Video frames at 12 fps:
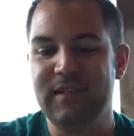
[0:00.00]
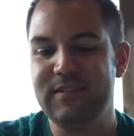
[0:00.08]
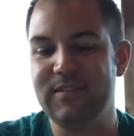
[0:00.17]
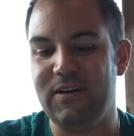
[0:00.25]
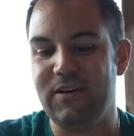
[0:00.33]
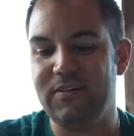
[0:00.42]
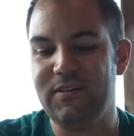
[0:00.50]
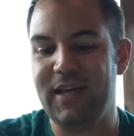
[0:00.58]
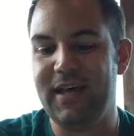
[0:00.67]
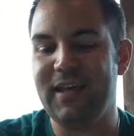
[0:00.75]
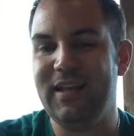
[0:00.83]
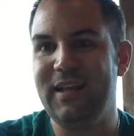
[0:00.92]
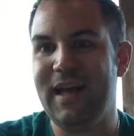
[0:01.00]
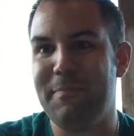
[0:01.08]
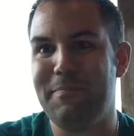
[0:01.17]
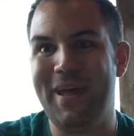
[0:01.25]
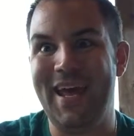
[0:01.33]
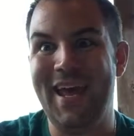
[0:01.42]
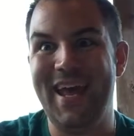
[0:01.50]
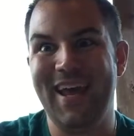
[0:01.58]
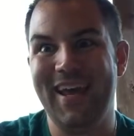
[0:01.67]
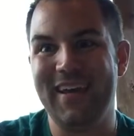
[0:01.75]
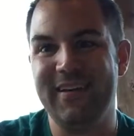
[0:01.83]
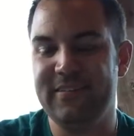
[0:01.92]
So, like lapin.
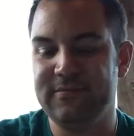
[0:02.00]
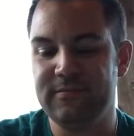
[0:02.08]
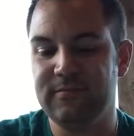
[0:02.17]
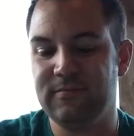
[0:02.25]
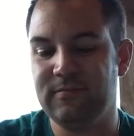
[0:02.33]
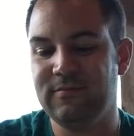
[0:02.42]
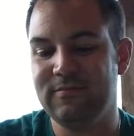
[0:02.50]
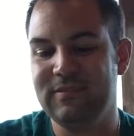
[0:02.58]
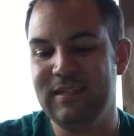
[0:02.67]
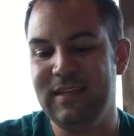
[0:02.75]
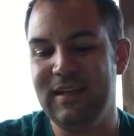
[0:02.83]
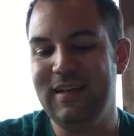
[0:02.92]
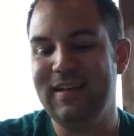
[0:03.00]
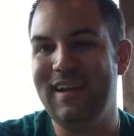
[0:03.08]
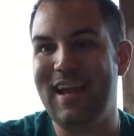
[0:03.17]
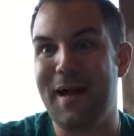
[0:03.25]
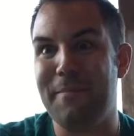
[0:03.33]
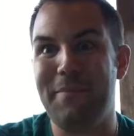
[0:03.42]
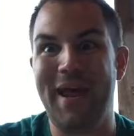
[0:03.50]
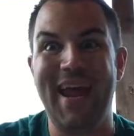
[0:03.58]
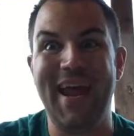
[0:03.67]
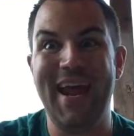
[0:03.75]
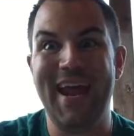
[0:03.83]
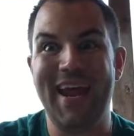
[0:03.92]
I
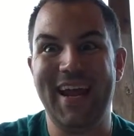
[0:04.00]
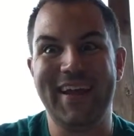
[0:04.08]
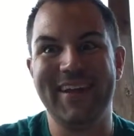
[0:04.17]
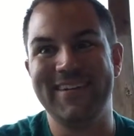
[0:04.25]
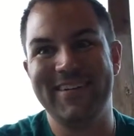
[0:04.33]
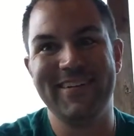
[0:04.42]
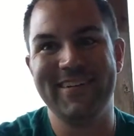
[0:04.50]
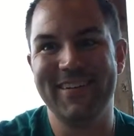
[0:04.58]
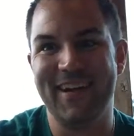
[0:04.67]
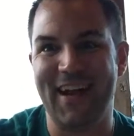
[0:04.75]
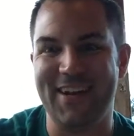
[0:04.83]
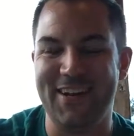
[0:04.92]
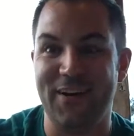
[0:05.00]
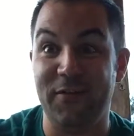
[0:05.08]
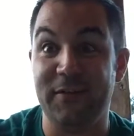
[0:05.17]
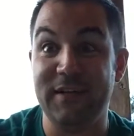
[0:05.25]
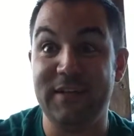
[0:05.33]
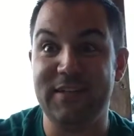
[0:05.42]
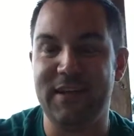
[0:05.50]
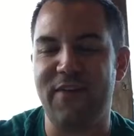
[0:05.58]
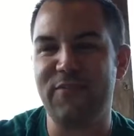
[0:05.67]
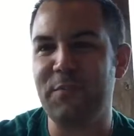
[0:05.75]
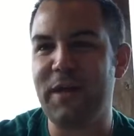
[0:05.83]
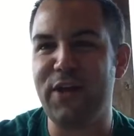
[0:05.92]
don't know. Do you
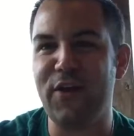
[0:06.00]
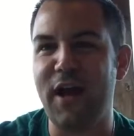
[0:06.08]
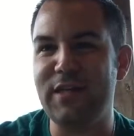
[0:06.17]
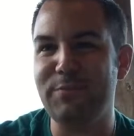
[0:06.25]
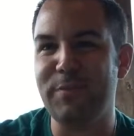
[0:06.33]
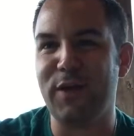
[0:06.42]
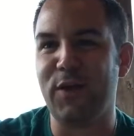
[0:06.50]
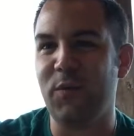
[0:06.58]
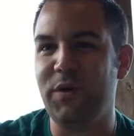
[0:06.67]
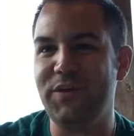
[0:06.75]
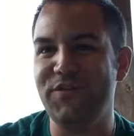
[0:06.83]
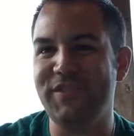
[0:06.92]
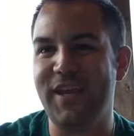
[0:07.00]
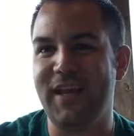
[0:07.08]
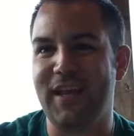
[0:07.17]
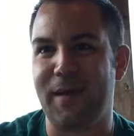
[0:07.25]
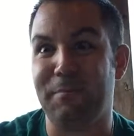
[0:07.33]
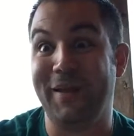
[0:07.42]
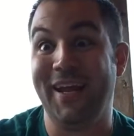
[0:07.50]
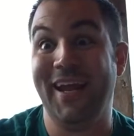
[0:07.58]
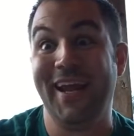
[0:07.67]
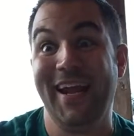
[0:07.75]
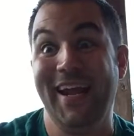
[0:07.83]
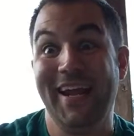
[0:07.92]
have to make your eyes bigger when you say
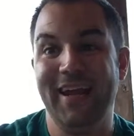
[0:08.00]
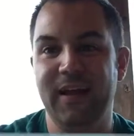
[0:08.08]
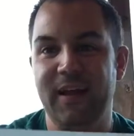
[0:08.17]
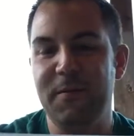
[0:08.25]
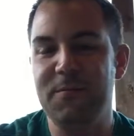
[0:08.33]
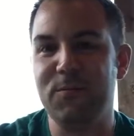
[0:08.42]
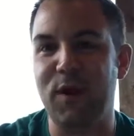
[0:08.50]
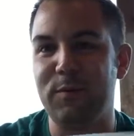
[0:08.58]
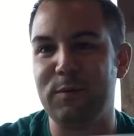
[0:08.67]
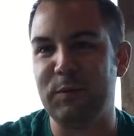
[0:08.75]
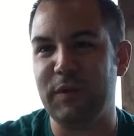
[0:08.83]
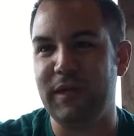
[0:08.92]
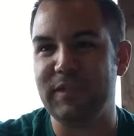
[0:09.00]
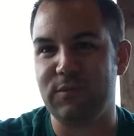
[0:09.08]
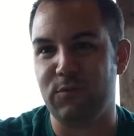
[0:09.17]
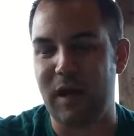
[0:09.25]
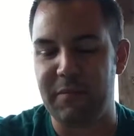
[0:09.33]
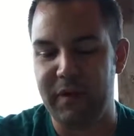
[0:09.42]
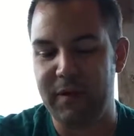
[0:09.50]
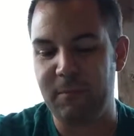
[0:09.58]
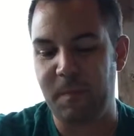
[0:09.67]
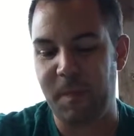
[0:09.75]
lapin? Probably. That's a rabbit.